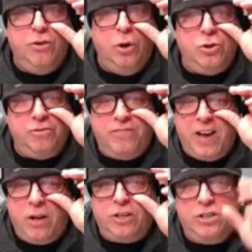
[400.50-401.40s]
Those who
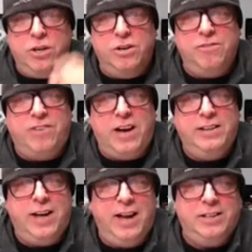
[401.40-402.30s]
fail continue to
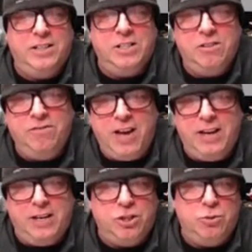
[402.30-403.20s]
fight at
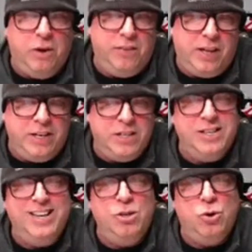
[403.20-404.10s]
disadvantage, whatever that is
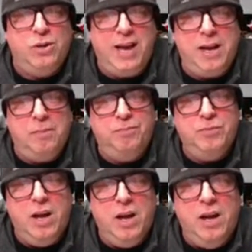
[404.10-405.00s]
in your game.
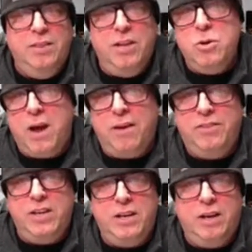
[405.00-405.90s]
Then you have
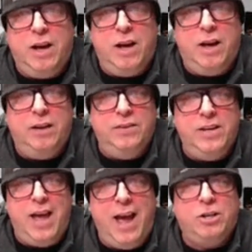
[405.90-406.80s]
the
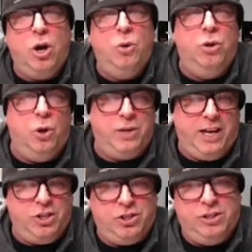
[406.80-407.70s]

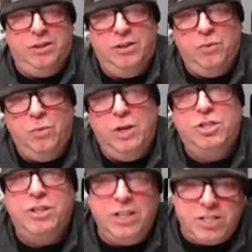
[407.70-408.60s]
echolocation, which I